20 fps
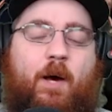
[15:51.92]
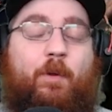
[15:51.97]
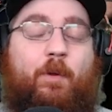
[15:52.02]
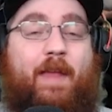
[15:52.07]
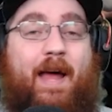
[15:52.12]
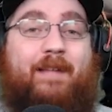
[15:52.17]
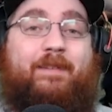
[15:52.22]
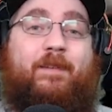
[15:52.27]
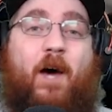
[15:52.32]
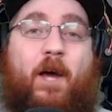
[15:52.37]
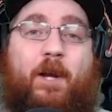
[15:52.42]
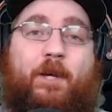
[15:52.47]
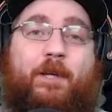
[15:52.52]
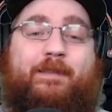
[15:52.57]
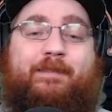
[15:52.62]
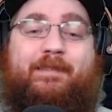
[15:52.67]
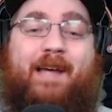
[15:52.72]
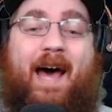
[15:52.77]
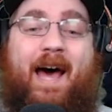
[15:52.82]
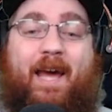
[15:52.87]
Well, that's not a
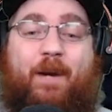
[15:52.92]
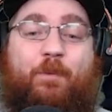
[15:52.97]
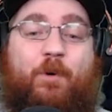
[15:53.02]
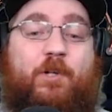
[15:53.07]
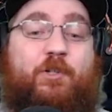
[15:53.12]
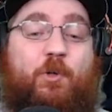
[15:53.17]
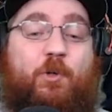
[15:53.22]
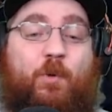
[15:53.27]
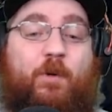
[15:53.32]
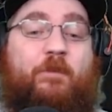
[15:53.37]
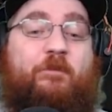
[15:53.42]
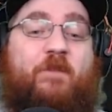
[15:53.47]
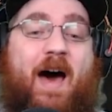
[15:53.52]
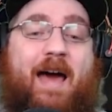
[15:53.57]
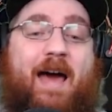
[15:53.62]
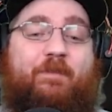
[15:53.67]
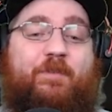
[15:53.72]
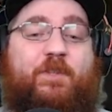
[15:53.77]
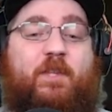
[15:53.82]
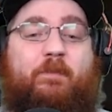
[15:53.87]
good sign. We're two and
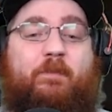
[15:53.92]
five at the